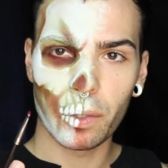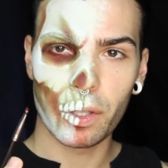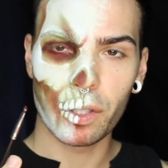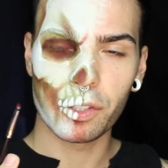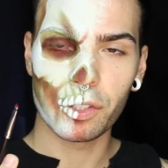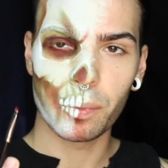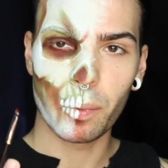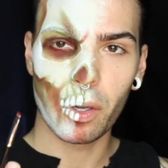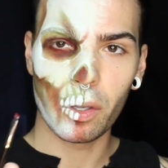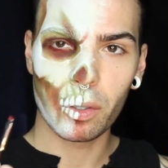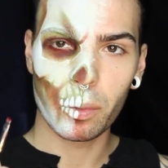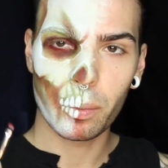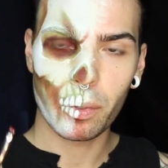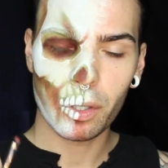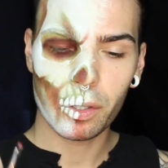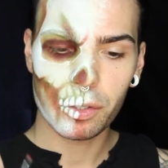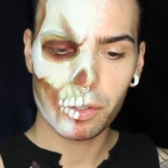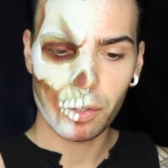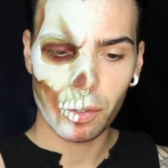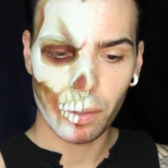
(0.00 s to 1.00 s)
with the smaller
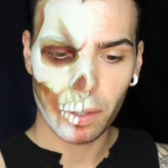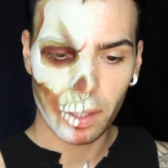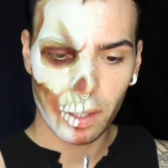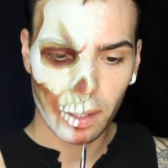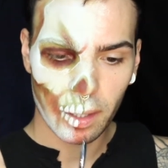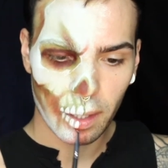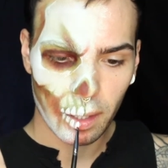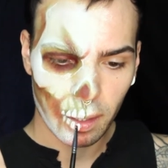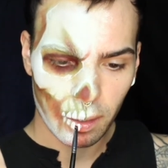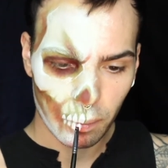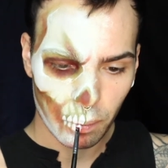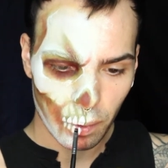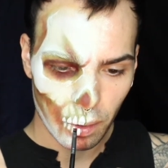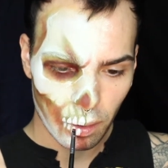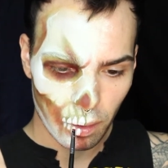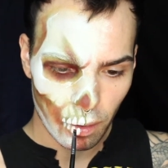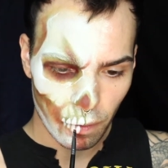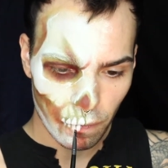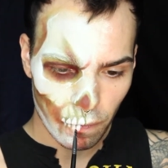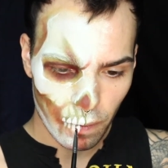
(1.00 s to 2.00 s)
brush so I can get in
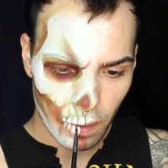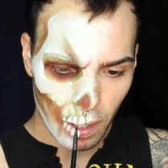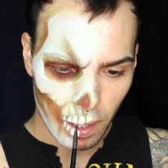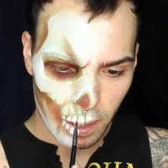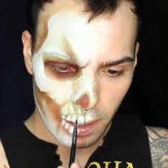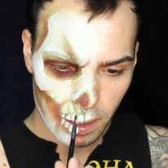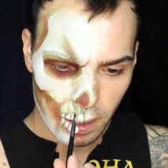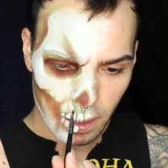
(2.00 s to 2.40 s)
with the fine